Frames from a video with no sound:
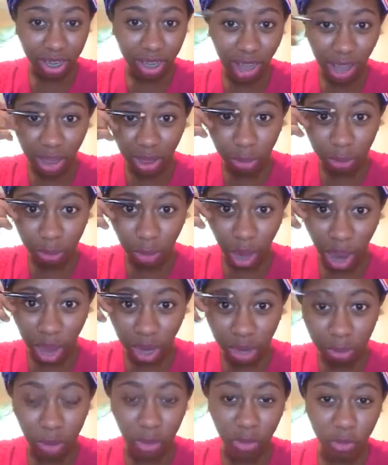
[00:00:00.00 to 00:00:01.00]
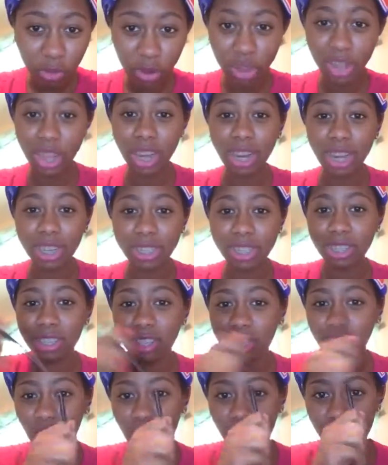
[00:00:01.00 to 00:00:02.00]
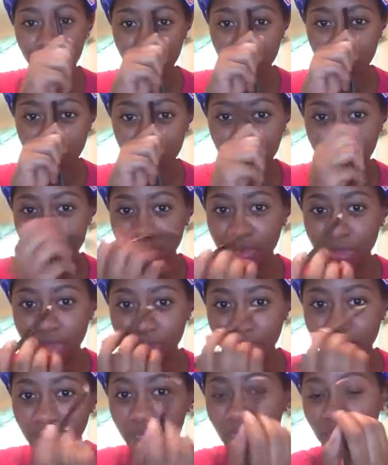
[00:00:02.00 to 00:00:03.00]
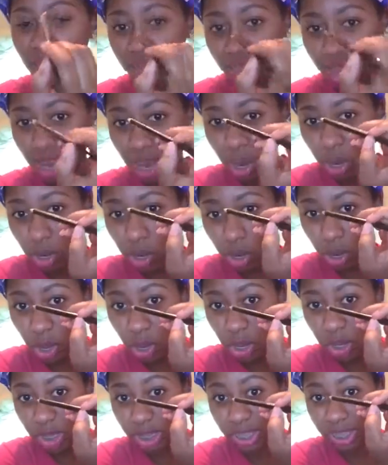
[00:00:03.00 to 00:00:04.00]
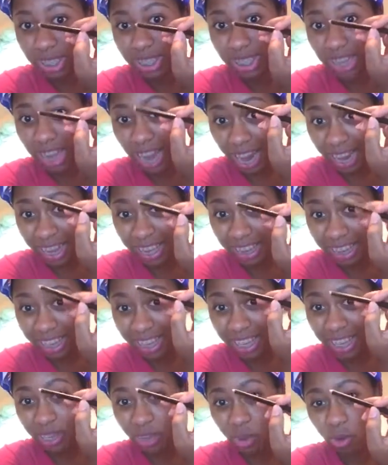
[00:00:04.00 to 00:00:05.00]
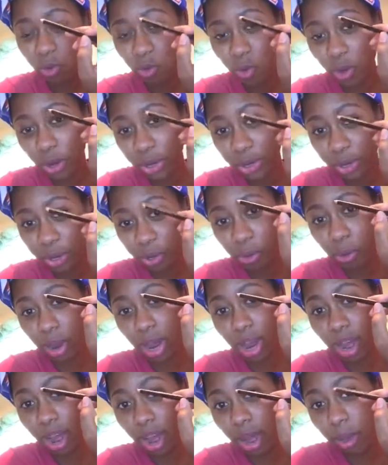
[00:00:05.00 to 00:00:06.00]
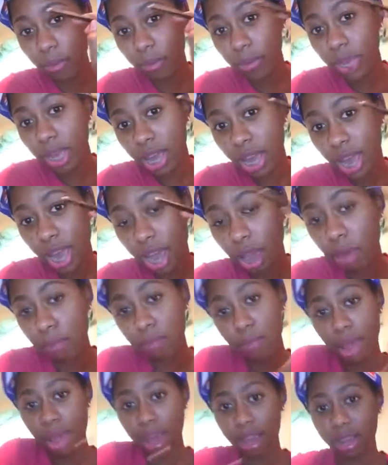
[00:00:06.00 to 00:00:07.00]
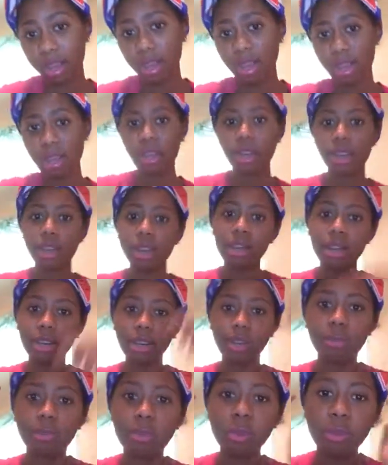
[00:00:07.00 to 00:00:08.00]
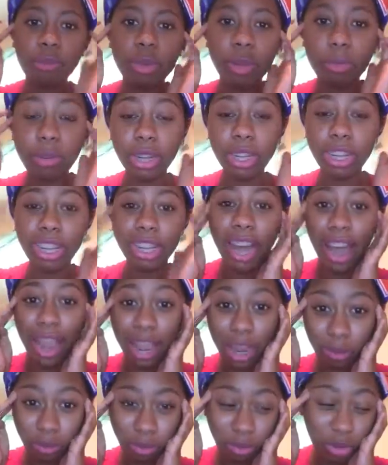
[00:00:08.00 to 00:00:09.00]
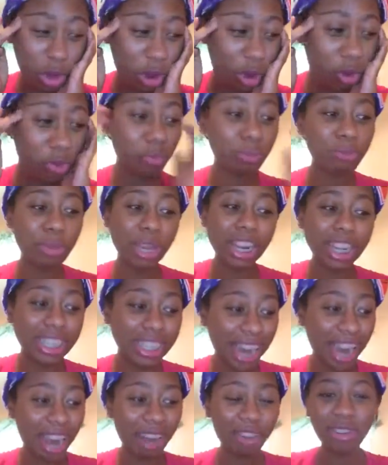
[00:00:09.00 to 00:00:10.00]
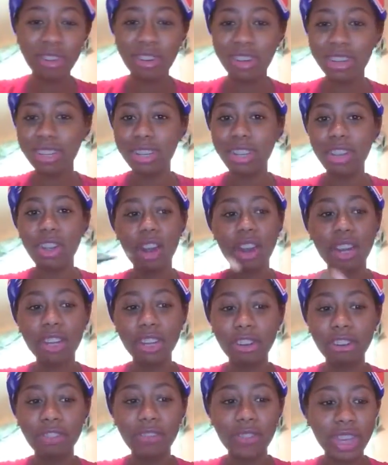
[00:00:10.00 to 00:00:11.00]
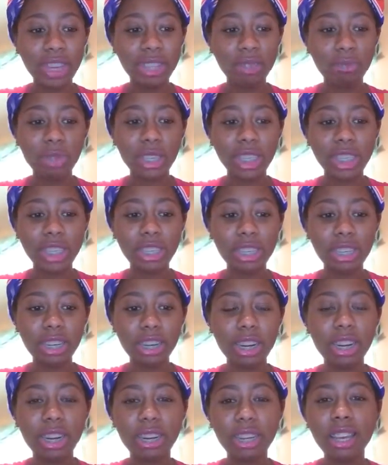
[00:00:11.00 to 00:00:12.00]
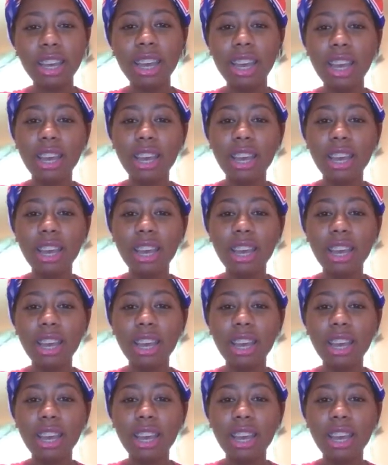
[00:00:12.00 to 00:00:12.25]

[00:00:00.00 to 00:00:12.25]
at the bottom of where they need to start. And then lightly work your way up and back. Remember, light, don't bear down on it on your face, because you're gonna,